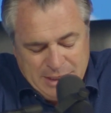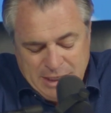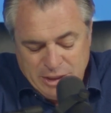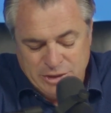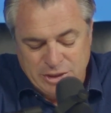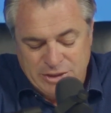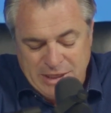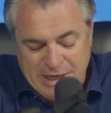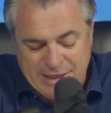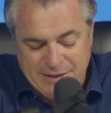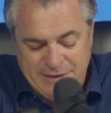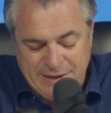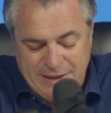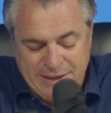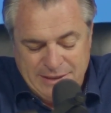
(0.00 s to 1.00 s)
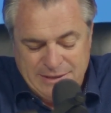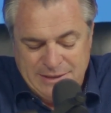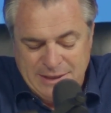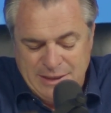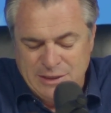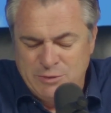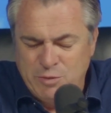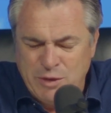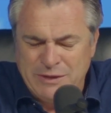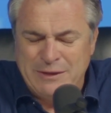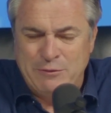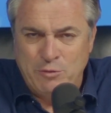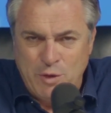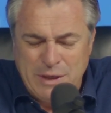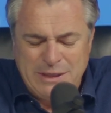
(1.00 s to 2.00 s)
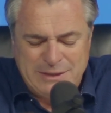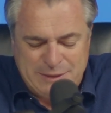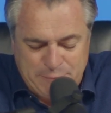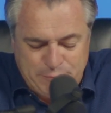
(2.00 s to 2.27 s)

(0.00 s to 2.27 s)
Here's the second thing is what is the